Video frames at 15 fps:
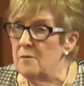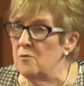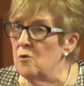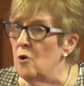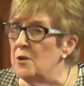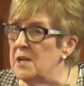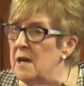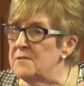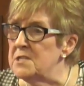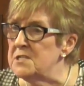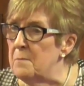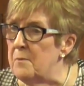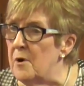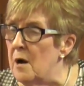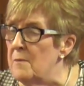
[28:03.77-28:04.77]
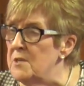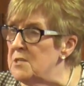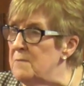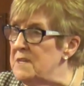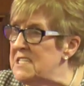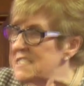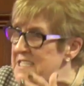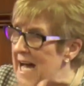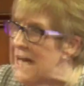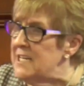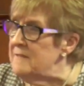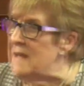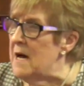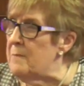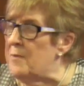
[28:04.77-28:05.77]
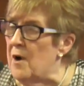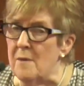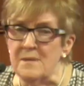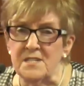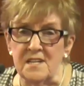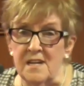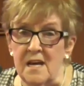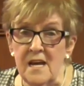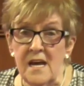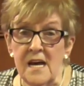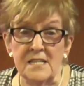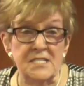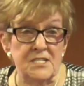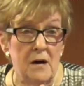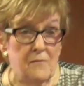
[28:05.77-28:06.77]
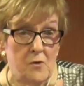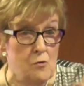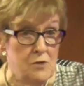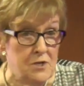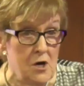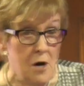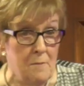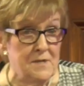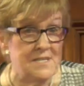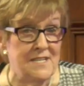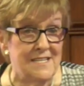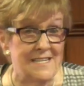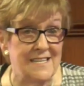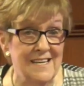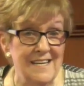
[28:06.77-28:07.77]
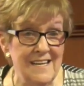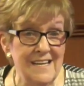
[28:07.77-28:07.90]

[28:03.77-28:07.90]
God gives us a promise and we stand on that promise and, and stuff goes the opposite.